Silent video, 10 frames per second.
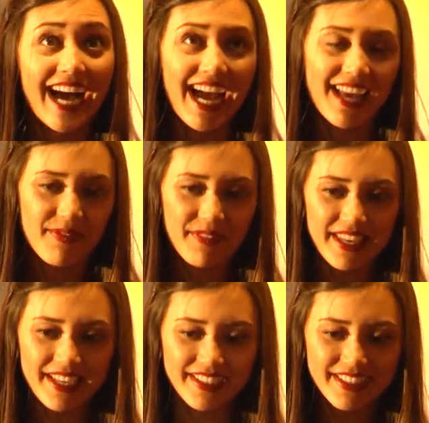I
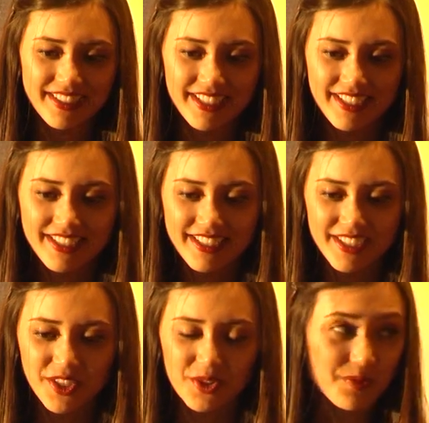feel
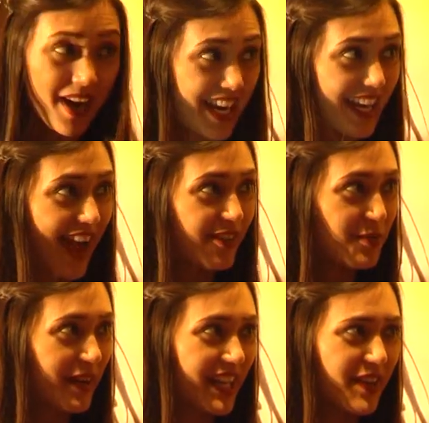great.
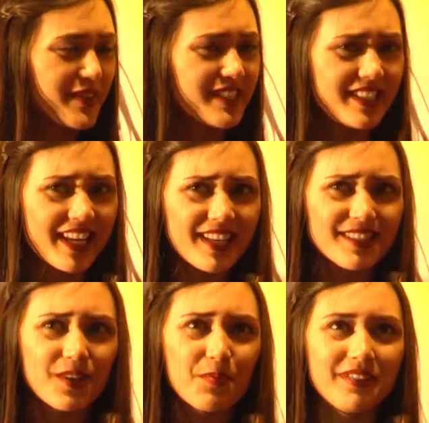Everybody was sitting
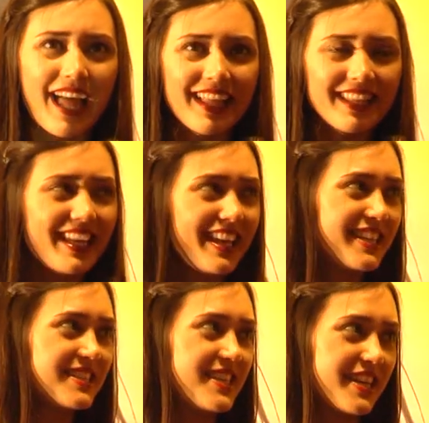so
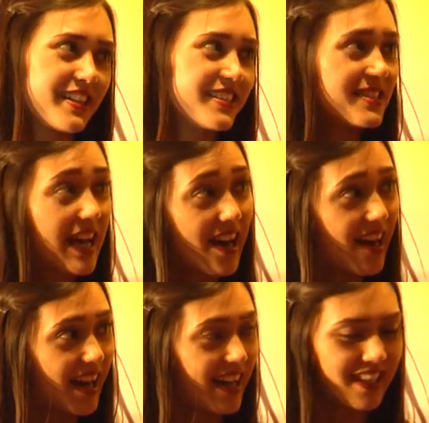politely and singing the
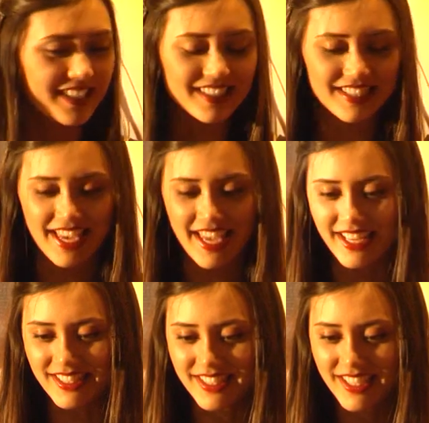songs,
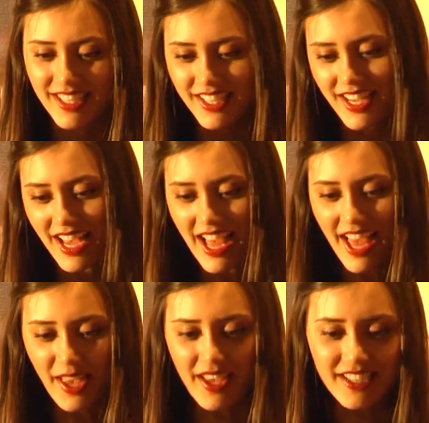and
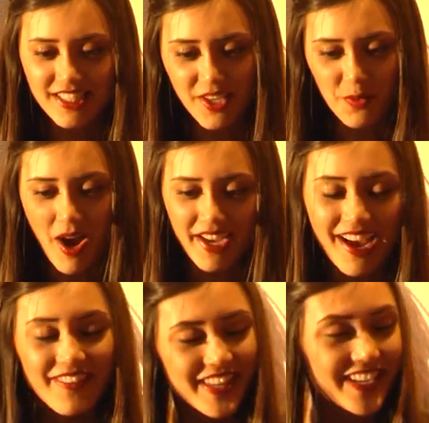I got to walk
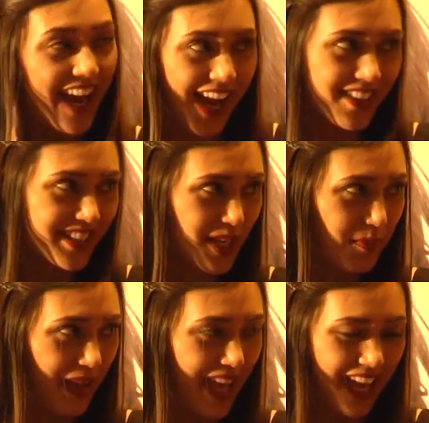out in the crowd a little
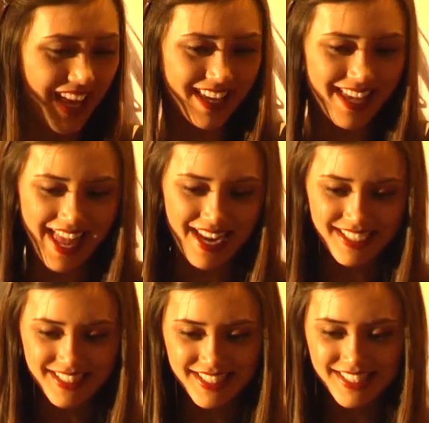bit
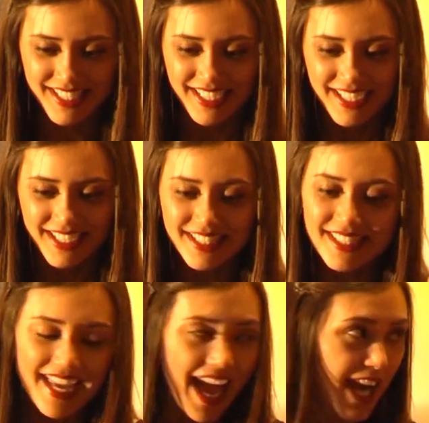and
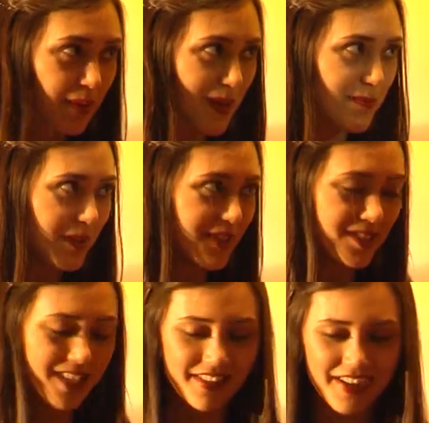say hi to people
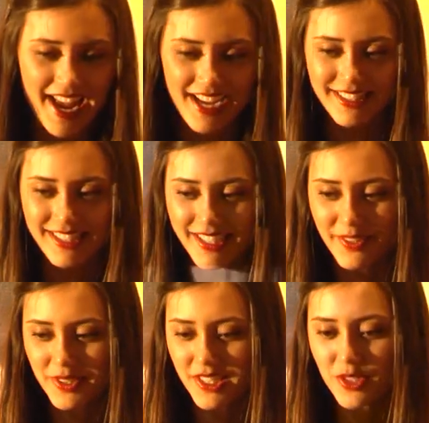and shake their hands, and
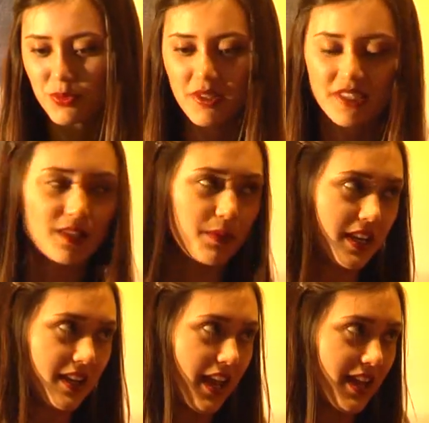it was just really
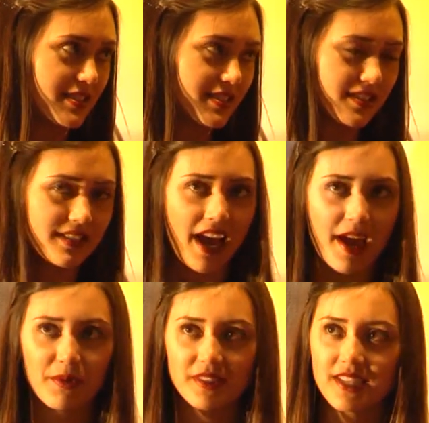sweet, and
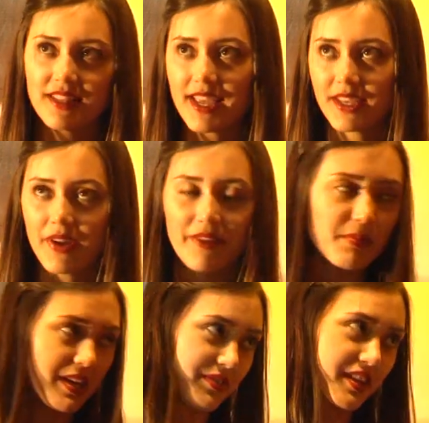I want to say thank you to
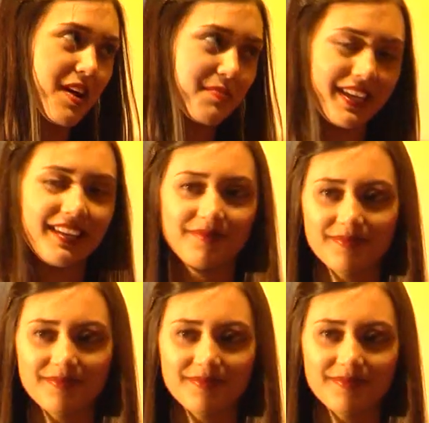everybody for coming.